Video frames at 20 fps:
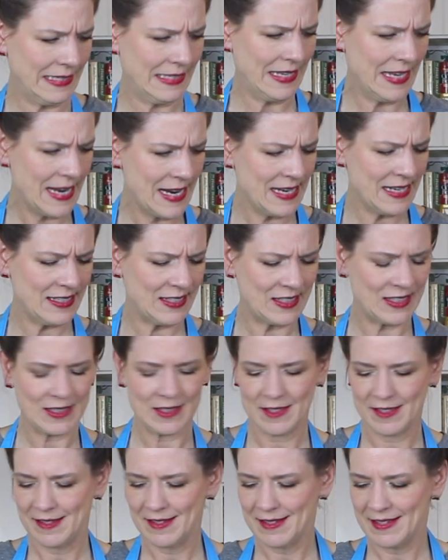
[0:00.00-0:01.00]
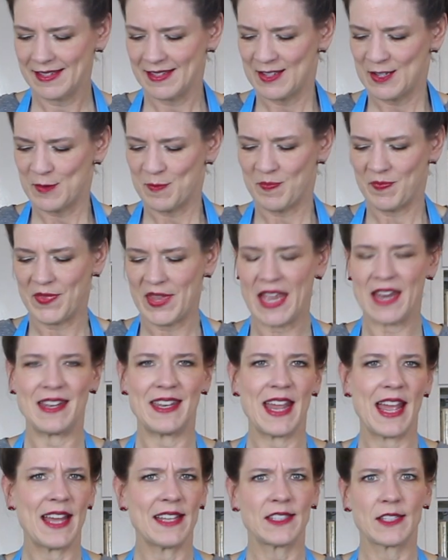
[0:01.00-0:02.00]
Yeah. And
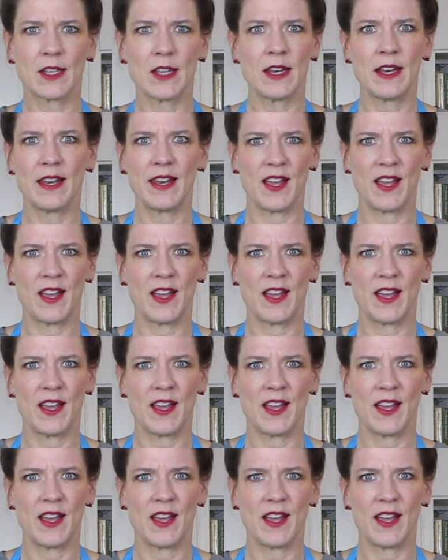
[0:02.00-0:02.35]
Dad's gonna